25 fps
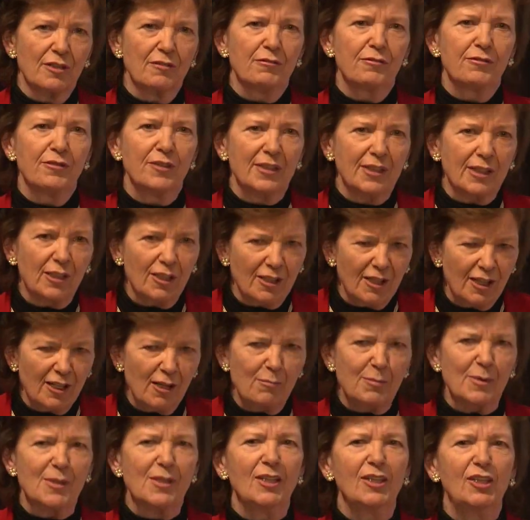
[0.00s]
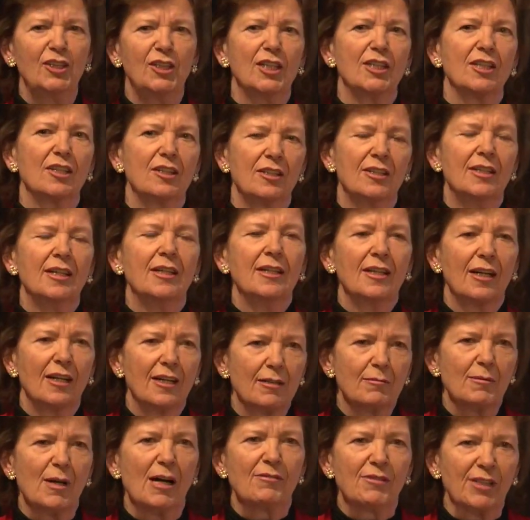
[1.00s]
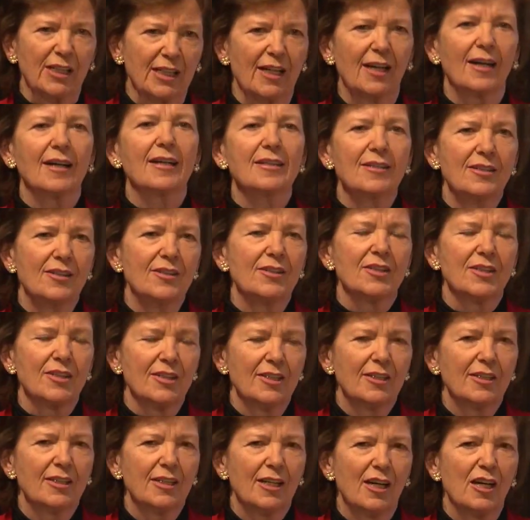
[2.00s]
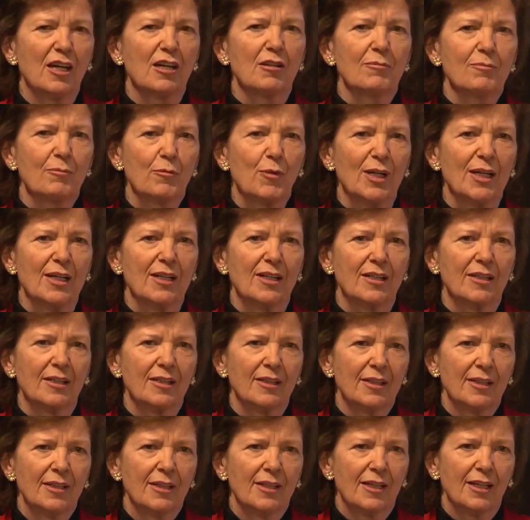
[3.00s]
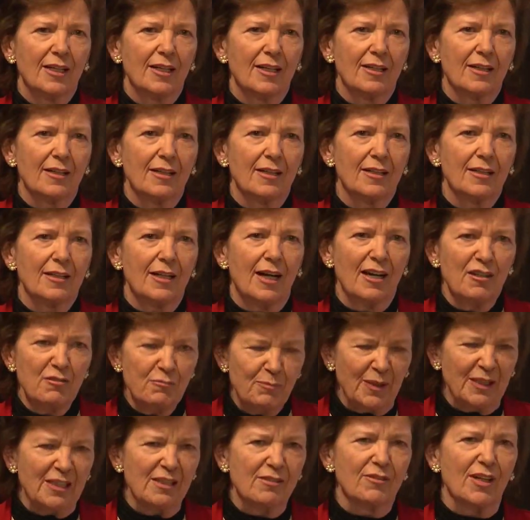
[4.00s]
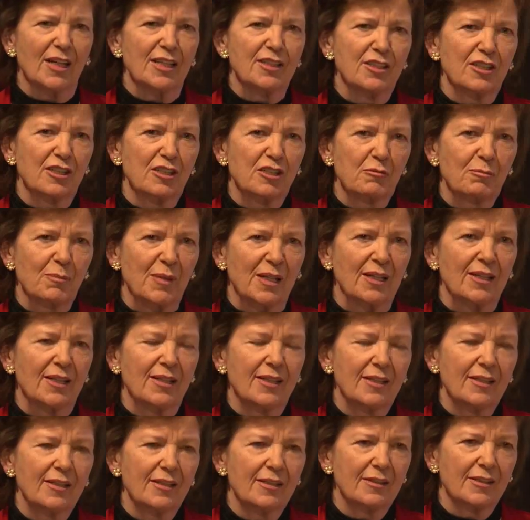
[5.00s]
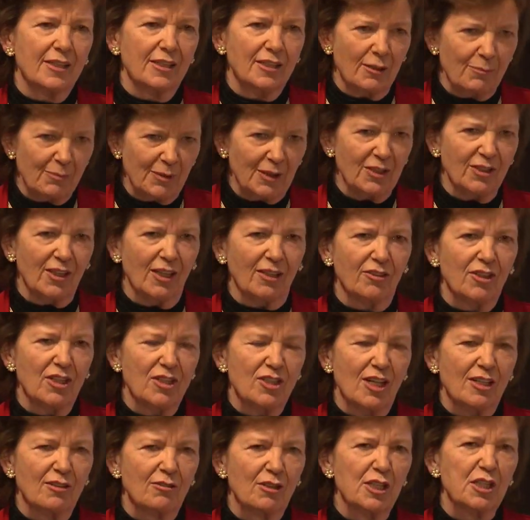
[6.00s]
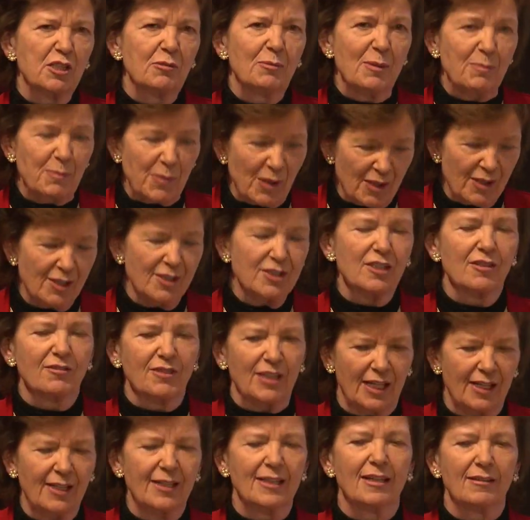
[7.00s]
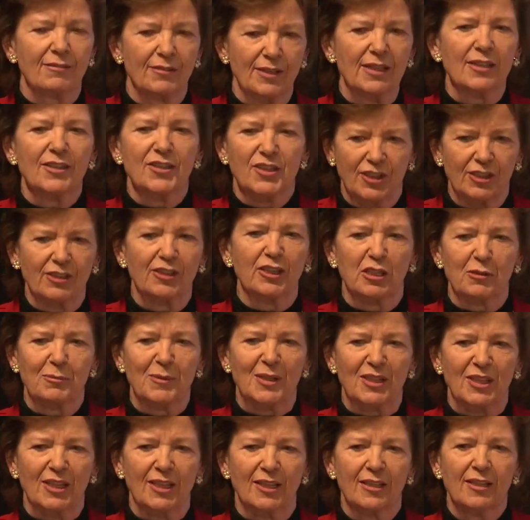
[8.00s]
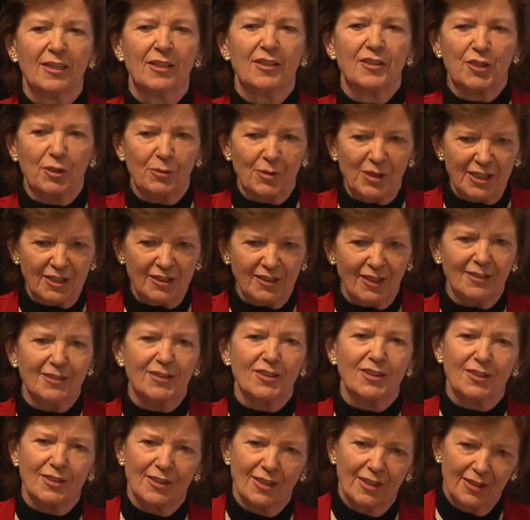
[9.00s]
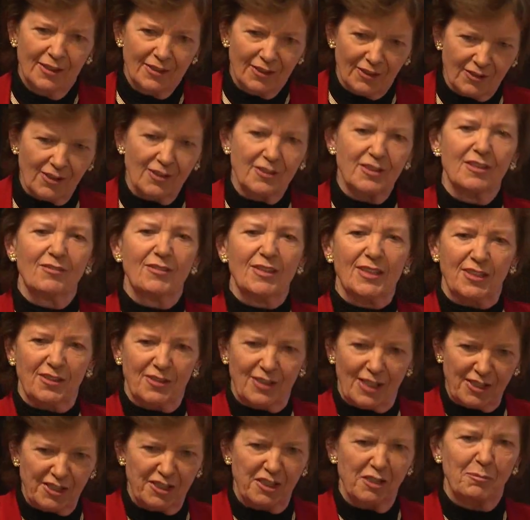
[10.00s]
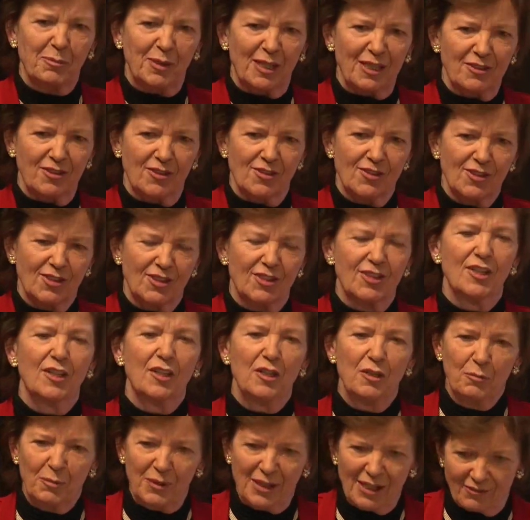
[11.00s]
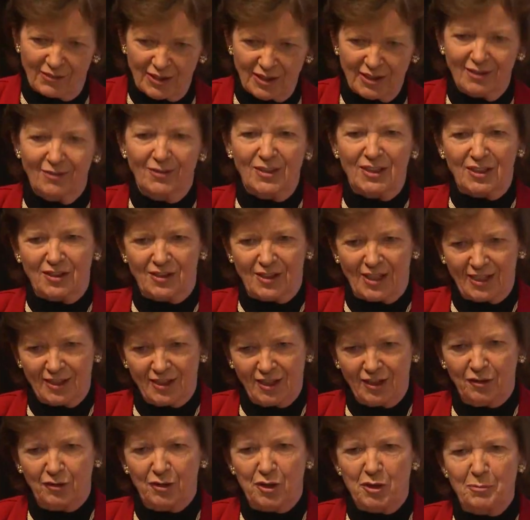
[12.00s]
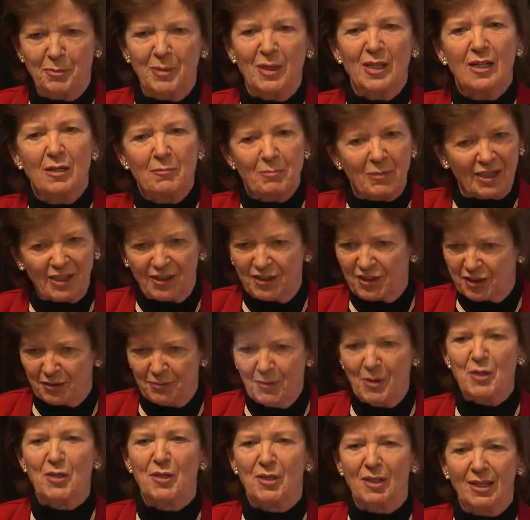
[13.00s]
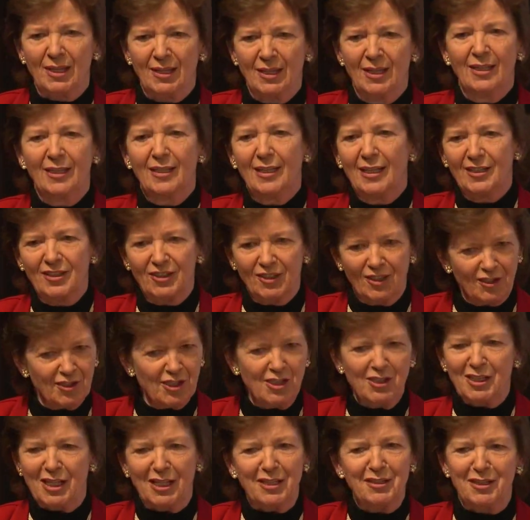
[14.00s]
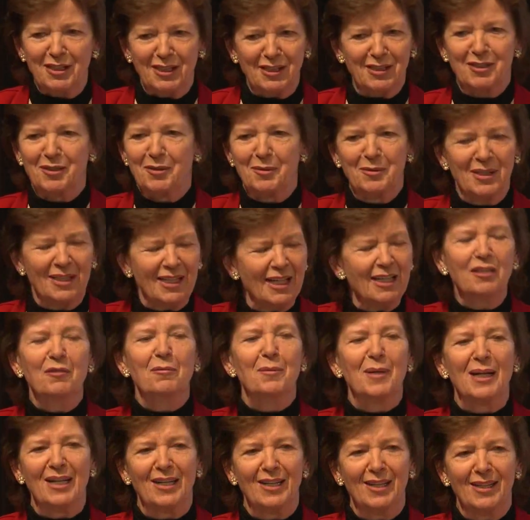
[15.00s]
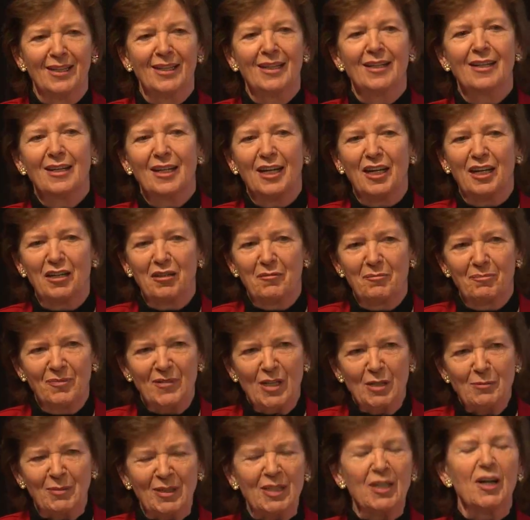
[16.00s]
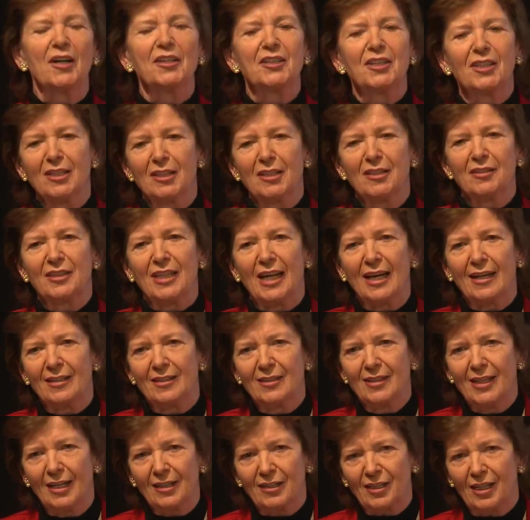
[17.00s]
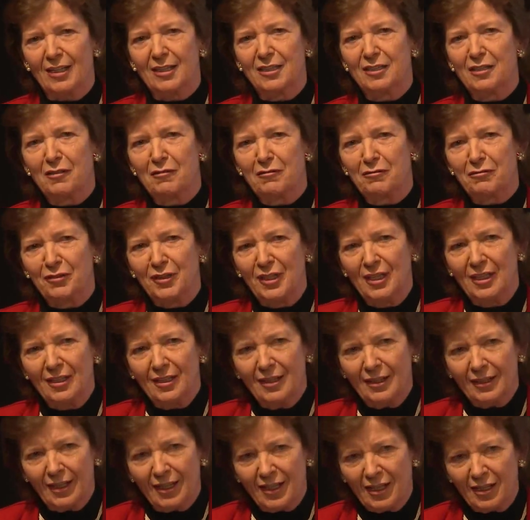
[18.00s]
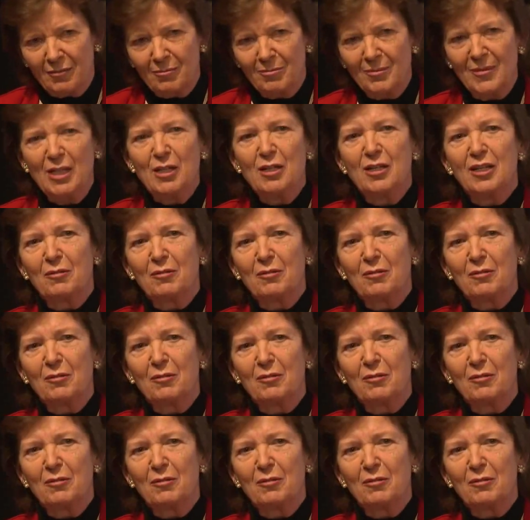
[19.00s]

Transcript: of collaboration um, of a kind um, where uh, I've been invited by the Deputy Secretary General to be part of the high level steering committee. So, in a sense, there's a civil society presence. We have our civil society group, but it's small. It's not intending to, in any way, um, be other than a kind of um,